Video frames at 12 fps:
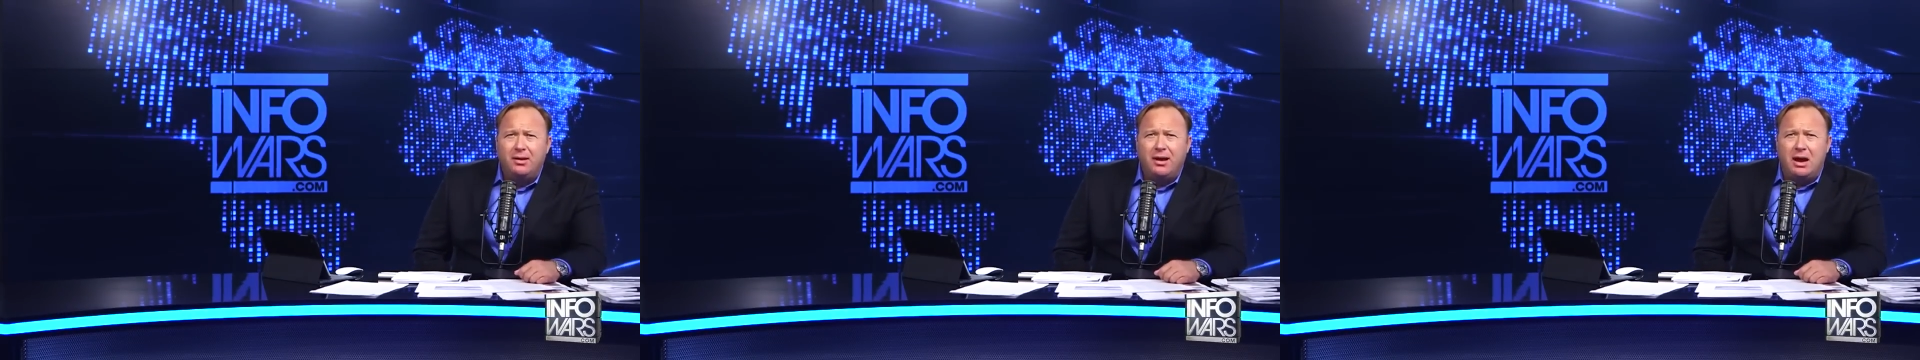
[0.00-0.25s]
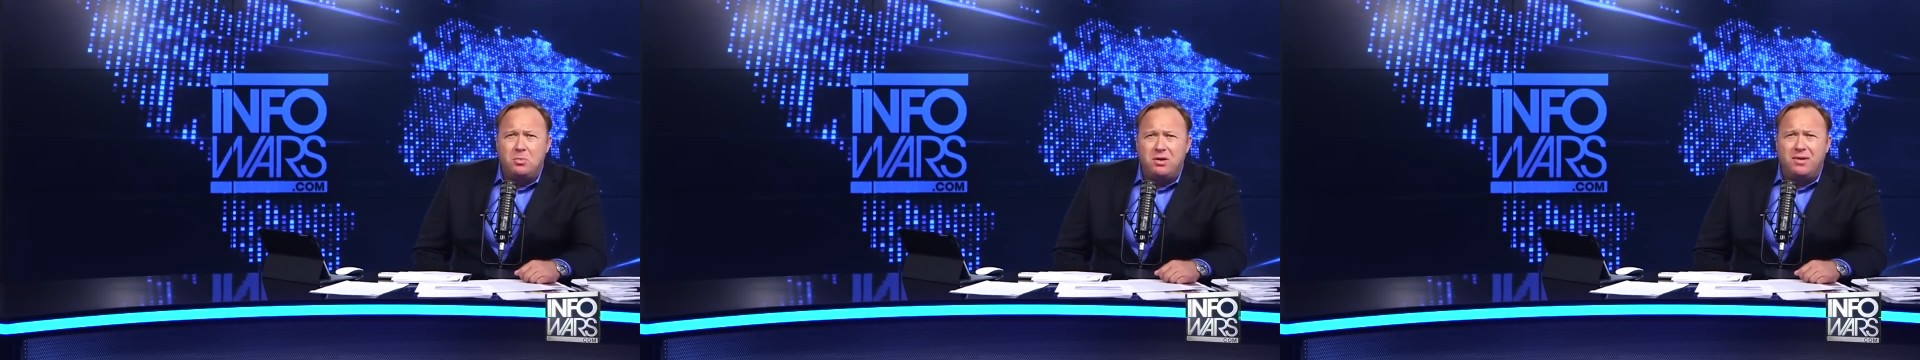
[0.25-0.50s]

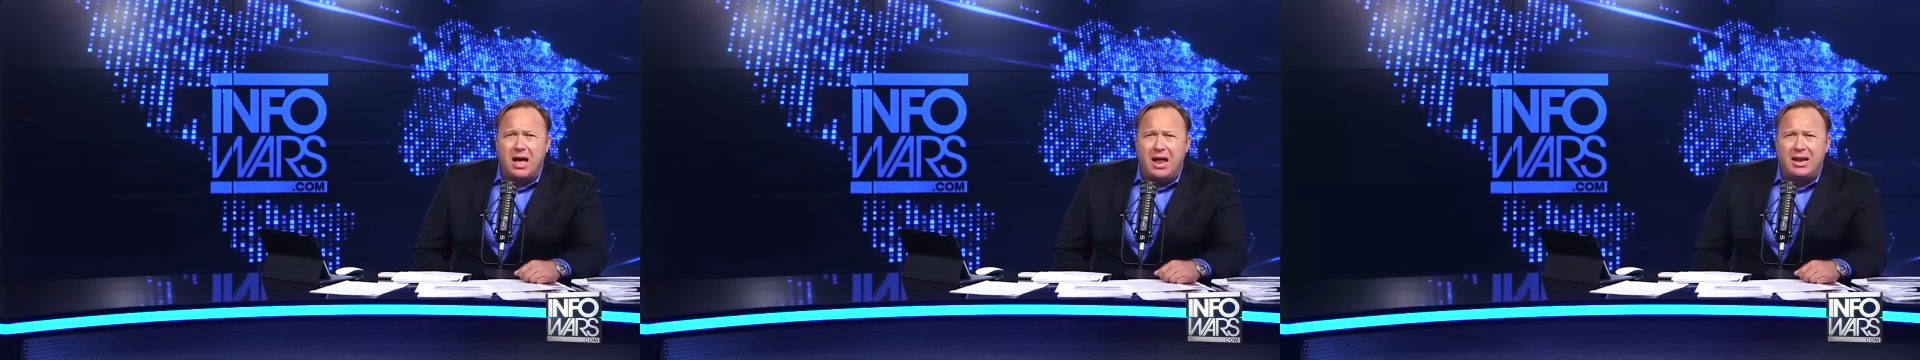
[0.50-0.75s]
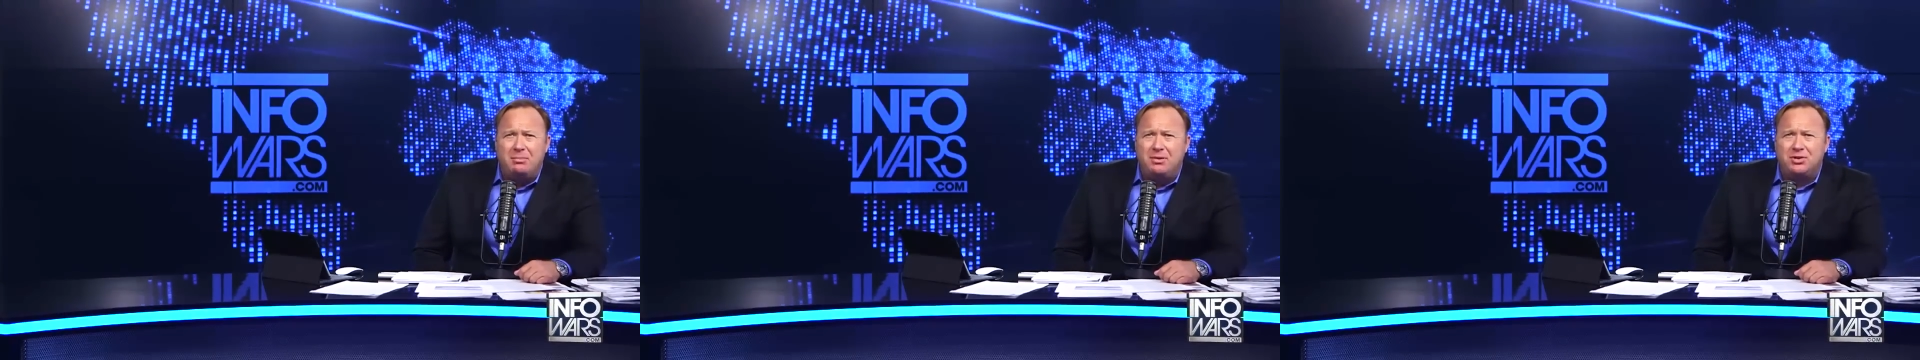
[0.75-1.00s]
And we've got
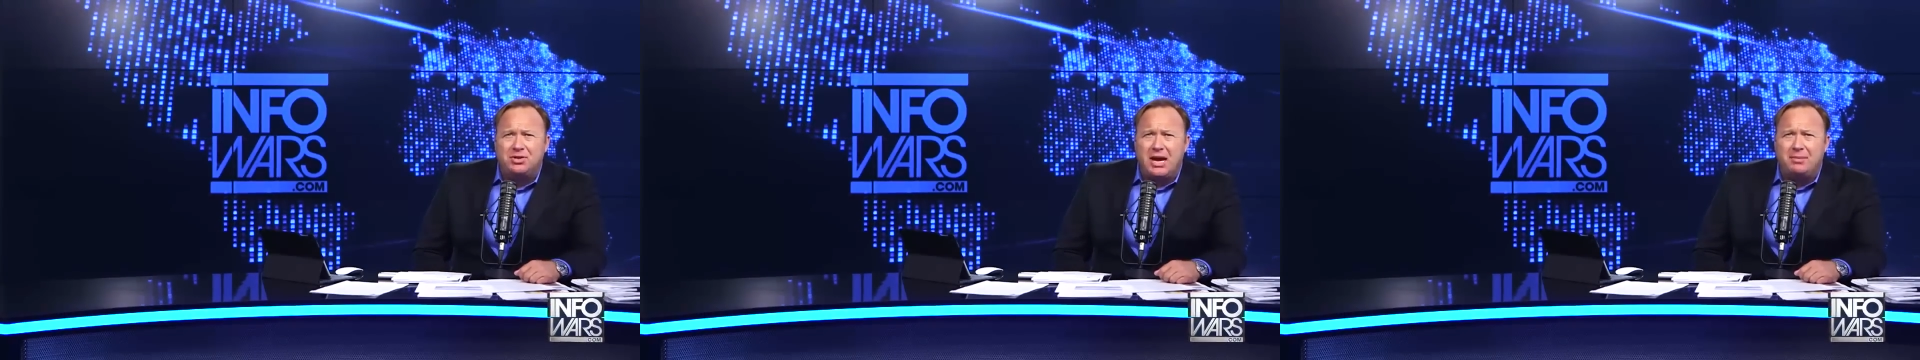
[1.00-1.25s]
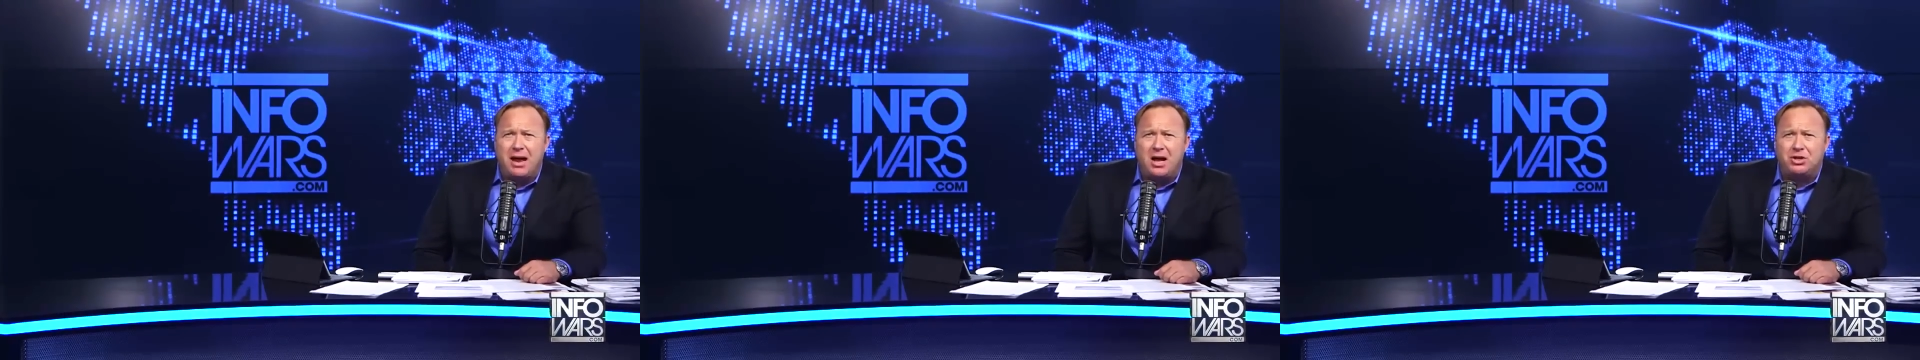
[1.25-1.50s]
him in the
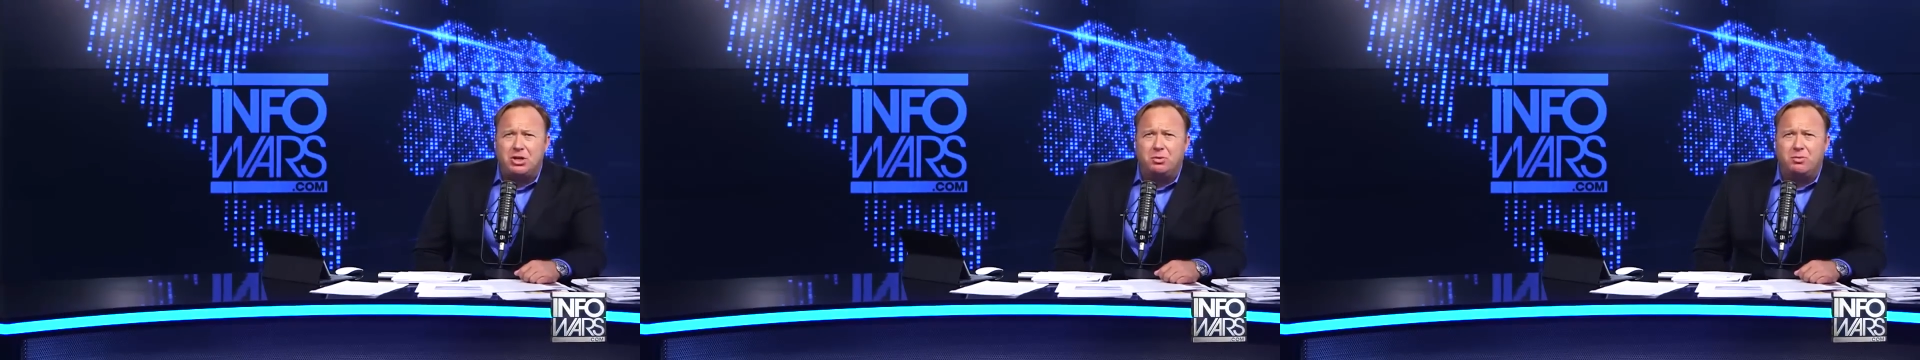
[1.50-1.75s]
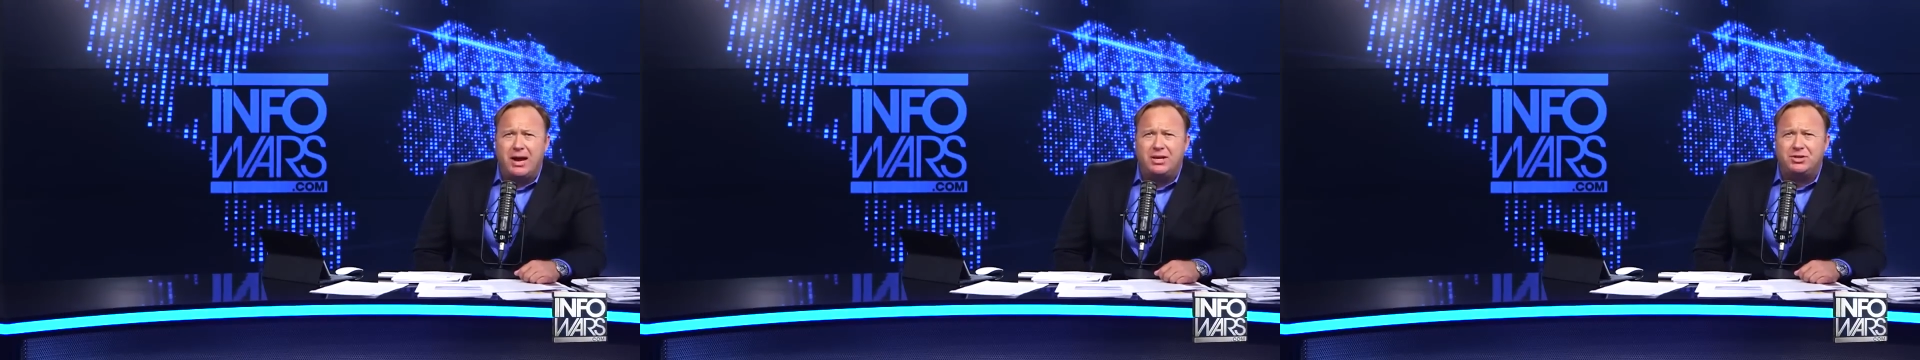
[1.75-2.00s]
same house you were
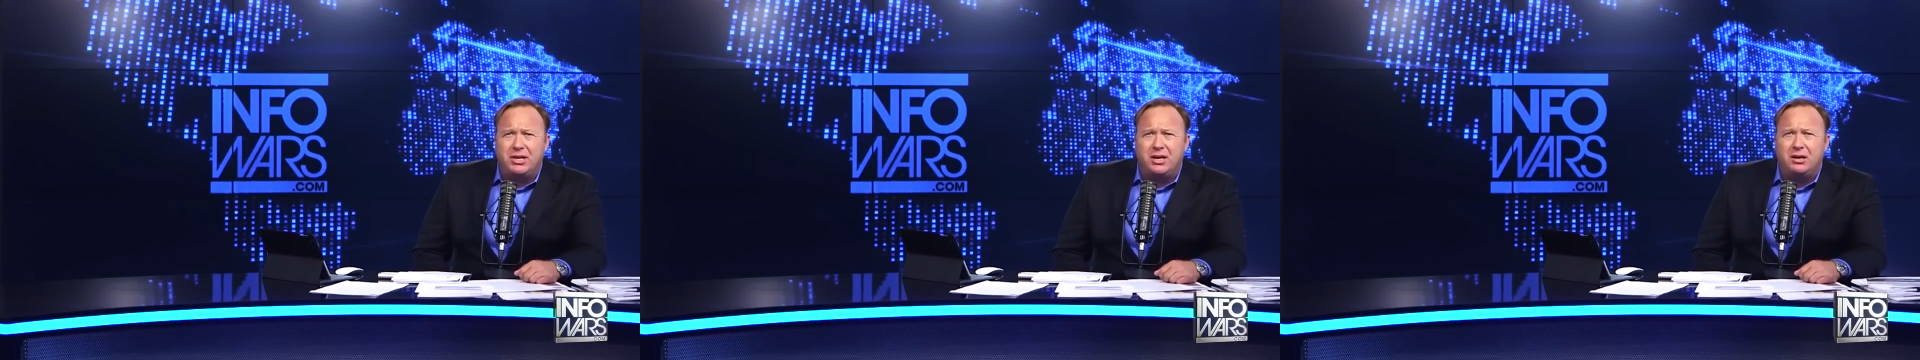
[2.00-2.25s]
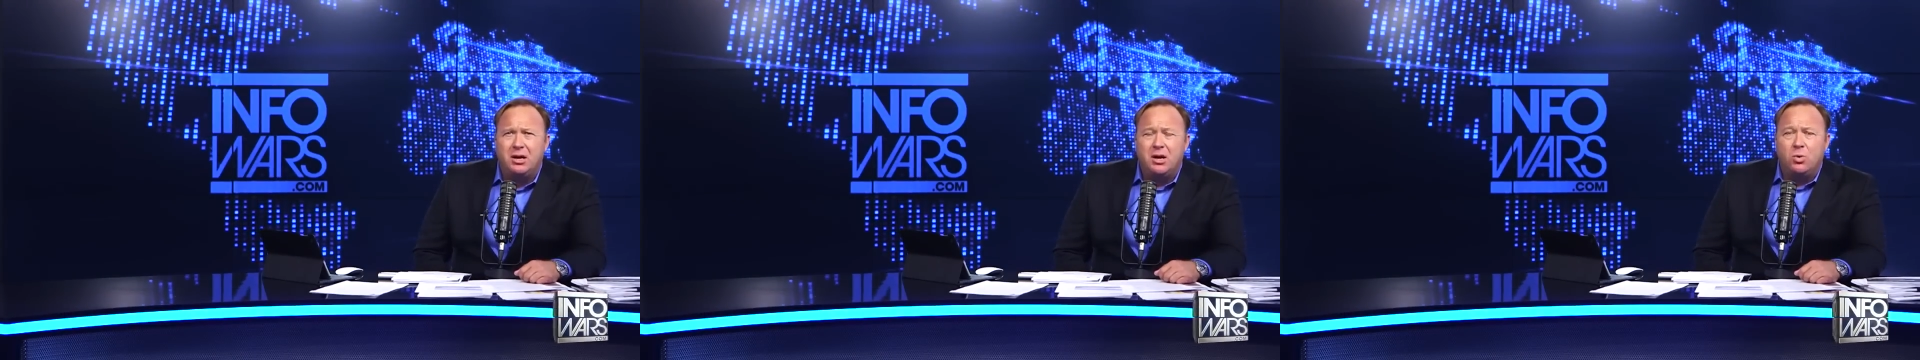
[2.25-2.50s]
raised in